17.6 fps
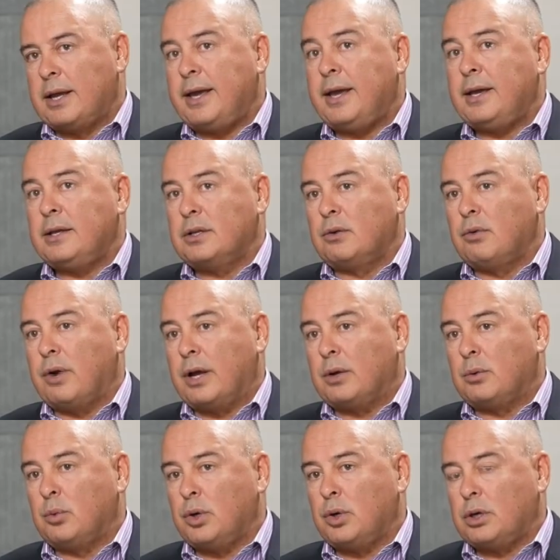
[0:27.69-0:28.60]
laying the
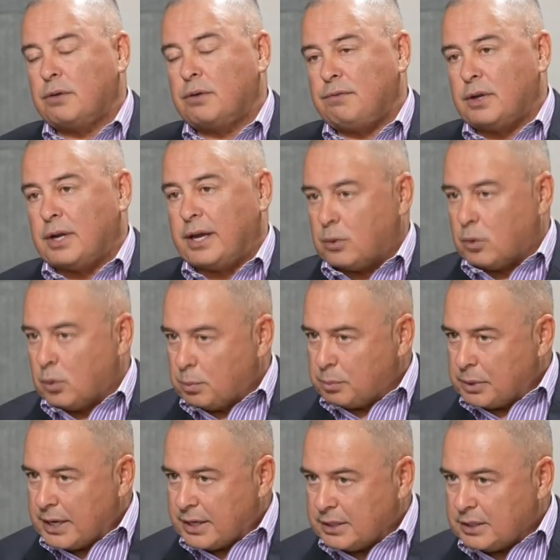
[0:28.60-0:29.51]
groundwork, if you like, or
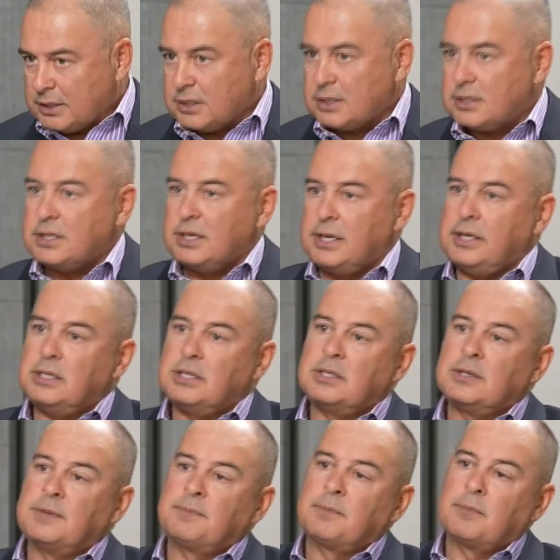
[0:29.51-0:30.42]
planting the
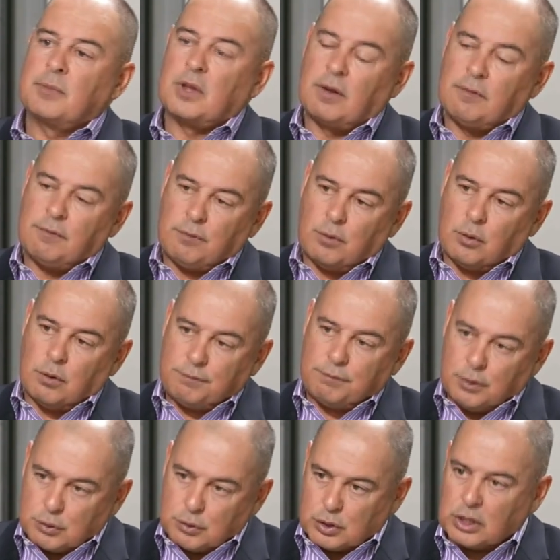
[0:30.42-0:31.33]
seeds for
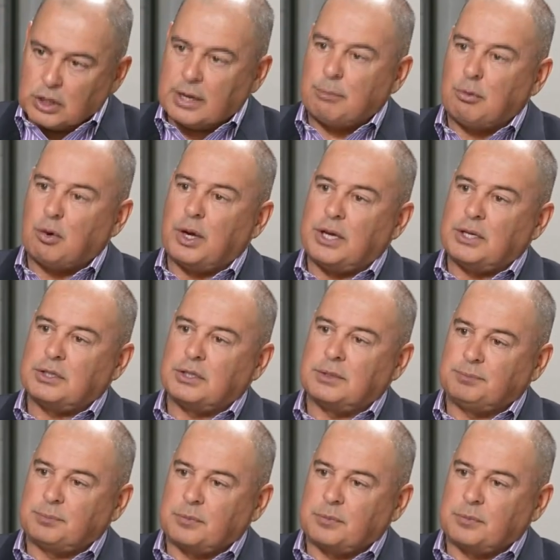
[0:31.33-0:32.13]
future collaboration.